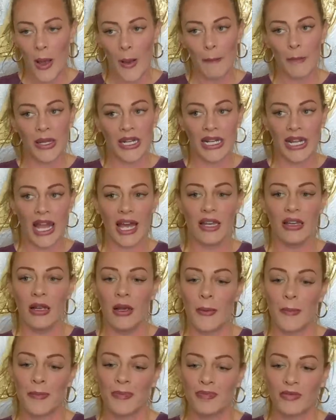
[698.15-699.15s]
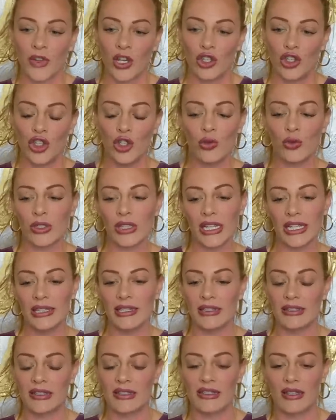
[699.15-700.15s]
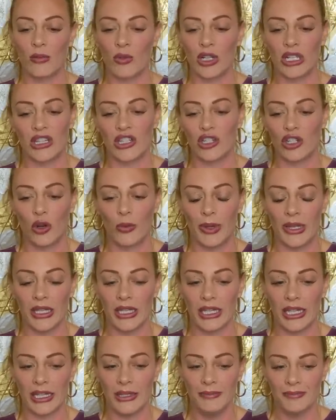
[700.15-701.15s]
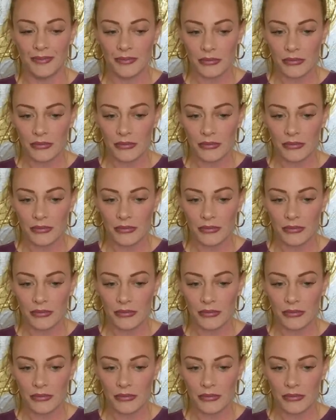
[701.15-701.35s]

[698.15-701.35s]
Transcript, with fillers: But again, you relate this to someone in the nobility.